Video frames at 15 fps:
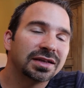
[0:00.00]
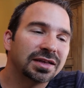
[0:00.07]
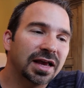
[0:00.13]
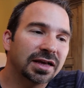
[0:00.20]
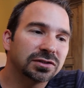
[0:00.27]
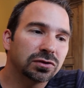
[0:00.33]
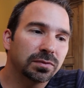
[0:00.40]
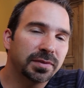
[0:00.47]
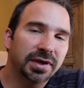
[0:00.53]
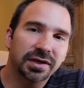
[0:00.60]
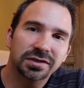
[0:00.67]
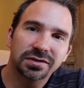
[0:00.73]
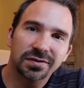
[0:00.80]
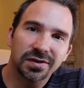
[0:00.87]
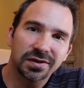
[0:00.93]
Tazo
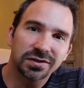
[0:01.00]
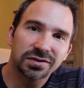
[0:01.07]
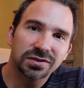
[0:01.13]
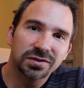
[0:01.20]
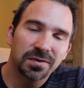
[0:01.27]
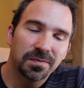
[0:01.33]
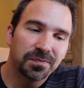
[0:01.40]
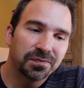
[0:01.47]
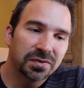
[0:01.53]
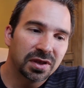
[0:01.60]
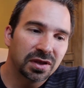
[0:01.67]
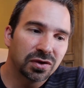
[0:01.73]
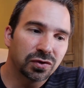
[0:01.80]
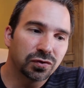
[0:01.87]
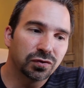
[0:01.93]
makes this
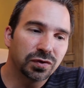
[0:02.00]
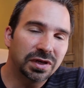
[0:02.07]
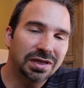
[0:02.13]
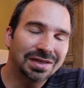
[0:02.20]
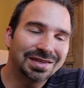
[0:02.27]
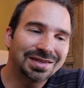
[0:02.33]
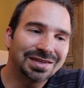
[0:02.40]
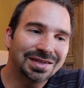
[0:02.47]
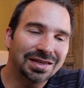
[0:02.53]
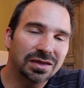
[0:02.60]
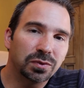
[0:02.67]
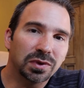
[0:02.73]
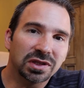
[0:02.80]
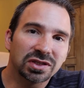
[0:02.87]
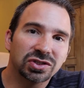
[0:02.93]
green tea
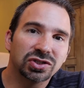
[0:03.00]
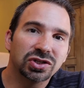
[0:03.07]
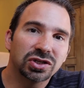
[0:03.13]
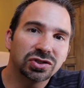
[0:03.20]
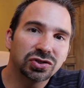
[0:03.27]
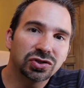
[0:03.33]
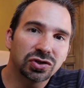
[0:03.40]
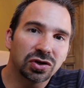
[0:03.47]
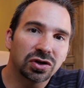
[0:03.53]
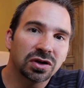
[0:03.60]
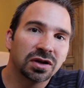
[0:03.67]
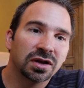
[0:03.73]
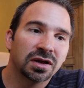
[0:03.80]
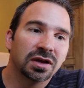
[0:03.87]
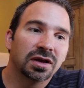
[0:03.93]
with ginger
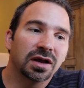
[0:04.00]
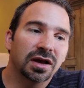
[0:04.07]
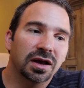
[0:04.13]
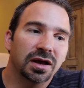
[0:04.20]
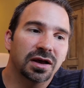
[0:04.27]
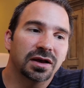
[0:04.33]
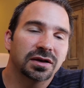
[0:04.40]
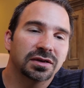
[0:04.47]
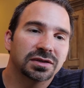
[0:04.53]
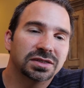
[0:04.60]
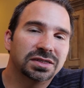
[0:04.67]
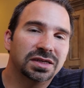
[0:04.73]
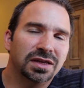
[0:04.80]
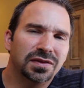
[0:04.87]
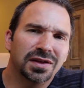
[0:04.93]
uh,
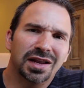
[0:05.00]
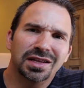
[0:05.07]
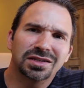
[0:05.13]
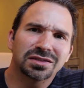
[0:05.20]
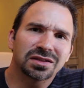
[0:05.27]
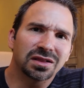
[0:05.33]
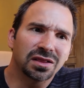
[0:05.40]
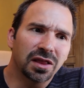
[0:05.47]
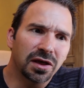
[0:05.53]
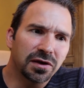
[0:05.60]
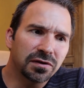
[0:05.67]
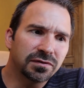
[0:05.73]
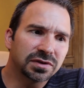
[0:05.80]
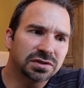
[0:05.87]
tea that I just love.